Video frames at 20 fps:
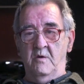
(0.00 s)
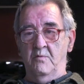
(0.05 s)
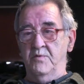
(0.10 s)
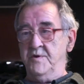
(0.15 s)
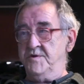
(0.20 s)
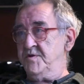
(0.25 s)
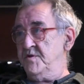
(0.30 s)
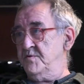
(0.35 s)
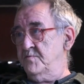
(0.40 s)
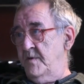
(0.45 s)

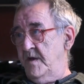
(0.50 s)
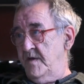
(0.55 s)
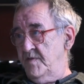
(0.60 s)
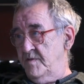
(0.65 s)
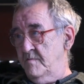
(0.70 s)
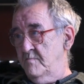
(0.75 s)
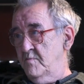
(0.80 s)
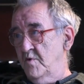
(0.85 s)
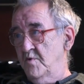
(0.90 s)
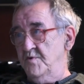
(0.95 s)
which is where
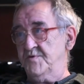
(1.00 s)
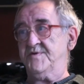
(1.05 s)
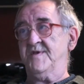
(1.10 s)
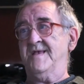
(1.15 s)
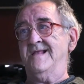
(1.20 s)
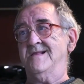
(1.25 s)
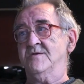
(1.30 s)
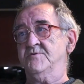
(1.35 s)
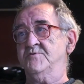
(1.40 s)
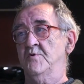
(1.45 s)
the
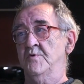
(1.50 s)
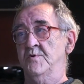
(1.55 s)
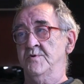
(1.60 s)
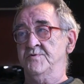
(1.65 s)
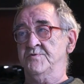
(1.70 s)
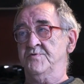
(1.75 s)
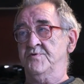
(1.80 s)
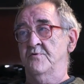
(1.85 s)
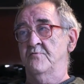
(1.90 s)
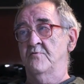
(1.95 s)
Moselle
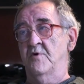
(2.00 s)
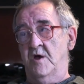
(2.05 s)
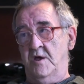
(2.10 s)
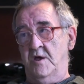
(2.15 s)
joins the